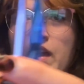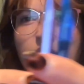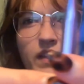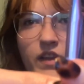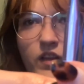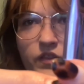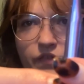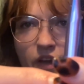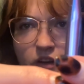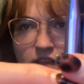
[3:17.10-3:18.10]
They look
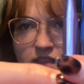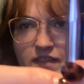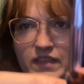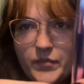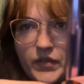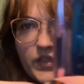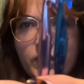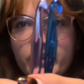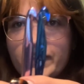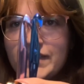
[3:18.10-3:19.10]
very similar
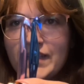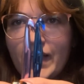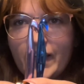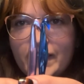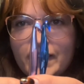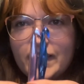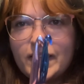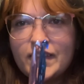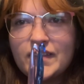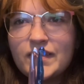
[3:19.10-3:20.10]
in
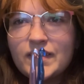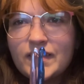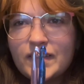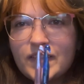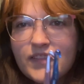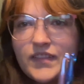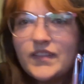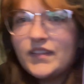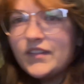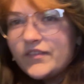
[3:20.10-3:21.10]
sizes. I
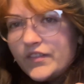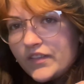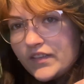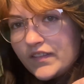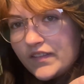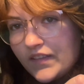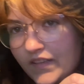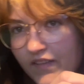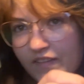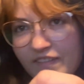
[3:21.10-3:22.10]
don't know if you can
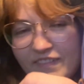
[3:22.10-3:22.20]
see.